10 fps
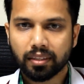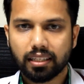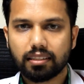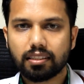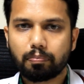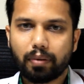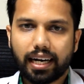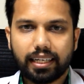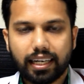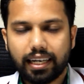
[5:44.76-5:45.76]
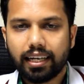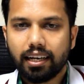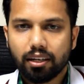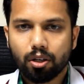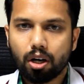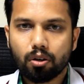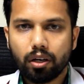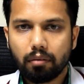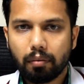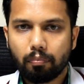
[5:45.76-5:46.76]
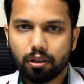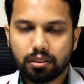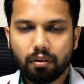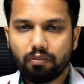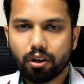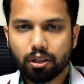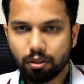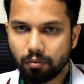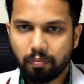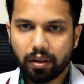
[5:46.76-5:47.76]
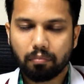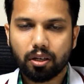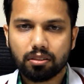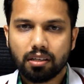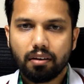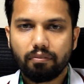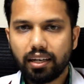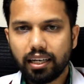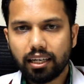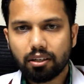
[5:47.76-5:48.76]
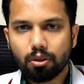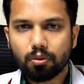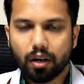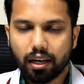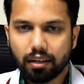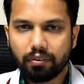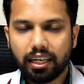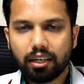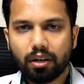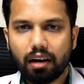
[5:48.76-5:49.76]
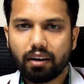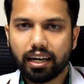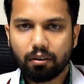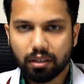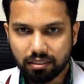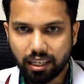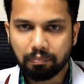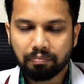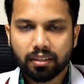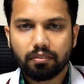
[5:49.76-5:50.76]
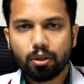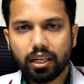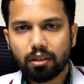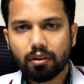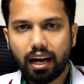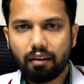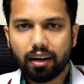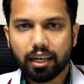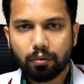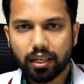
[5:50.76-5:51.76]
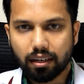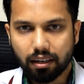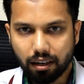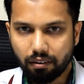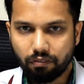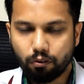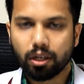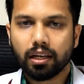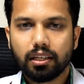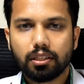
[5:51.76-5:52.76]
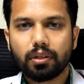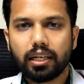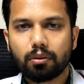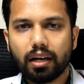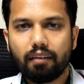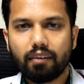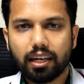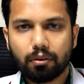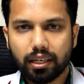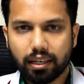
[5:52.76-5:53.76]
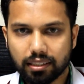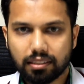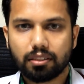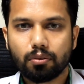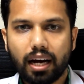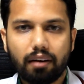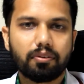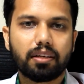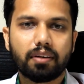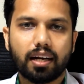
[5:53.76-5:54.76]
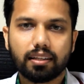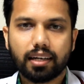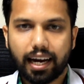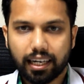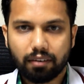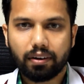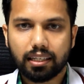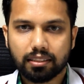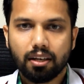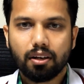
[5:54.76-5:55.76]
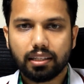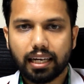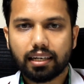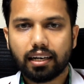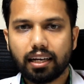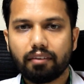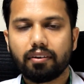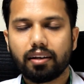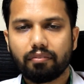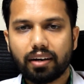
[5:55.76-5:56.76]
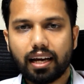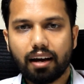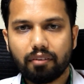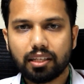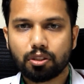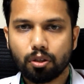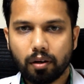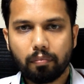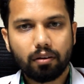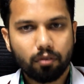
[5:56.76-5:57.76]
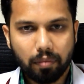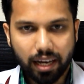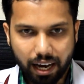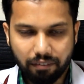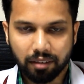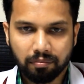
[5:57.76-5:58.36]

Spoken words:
This is practically not going to be possible for a human being, because we need to have adequate sleep, you need to have adequate food, you need to have adequate rest, you have even other activities that every average human being would be having.